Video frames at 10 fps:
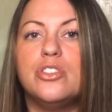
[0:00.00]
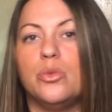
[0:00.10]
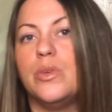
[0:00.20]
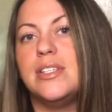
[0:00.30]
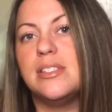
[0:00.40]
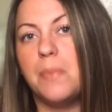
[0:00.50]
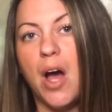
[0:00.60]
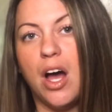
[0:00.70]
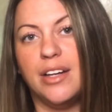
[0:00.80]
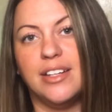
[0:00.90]

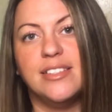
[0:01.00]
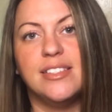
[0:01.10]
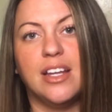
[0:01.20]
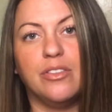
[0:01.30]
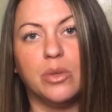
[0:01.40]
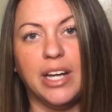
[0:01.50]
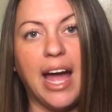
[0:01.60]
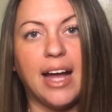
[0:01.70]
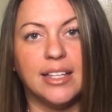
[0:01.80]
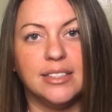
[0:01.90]
respond instead of
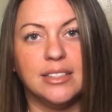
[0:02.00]
react.